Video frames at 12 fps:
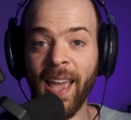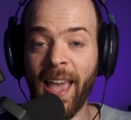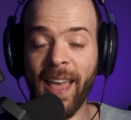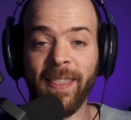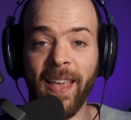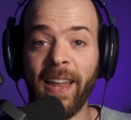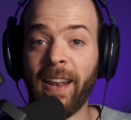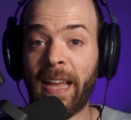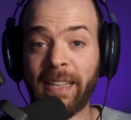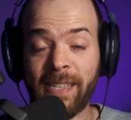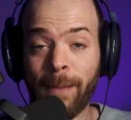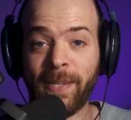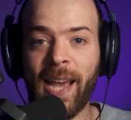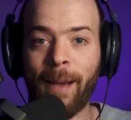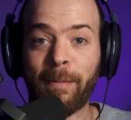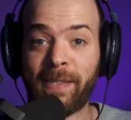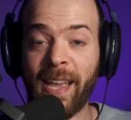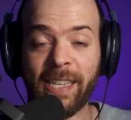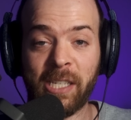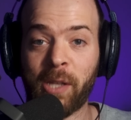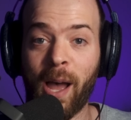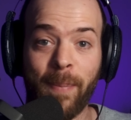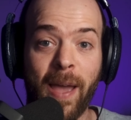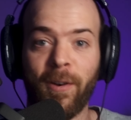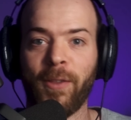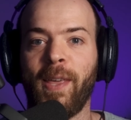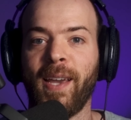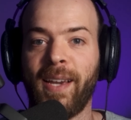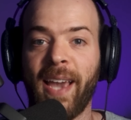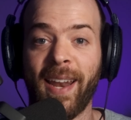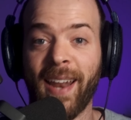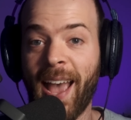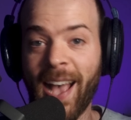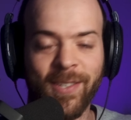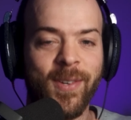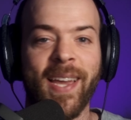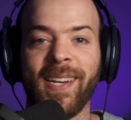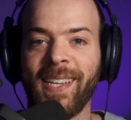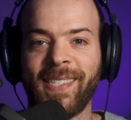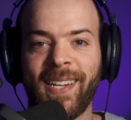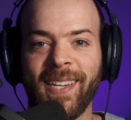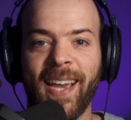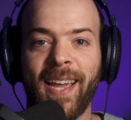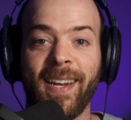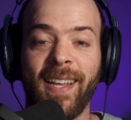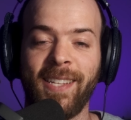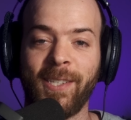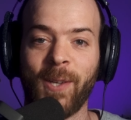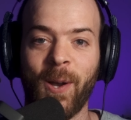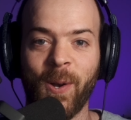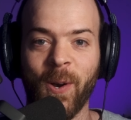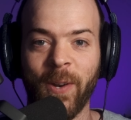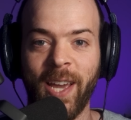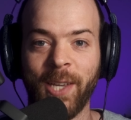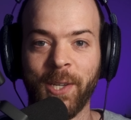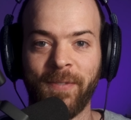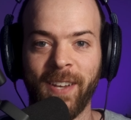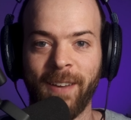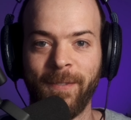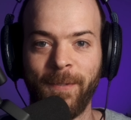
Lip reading: And then sometimes they stop everything again, as you can listen again in the song called Age of Love.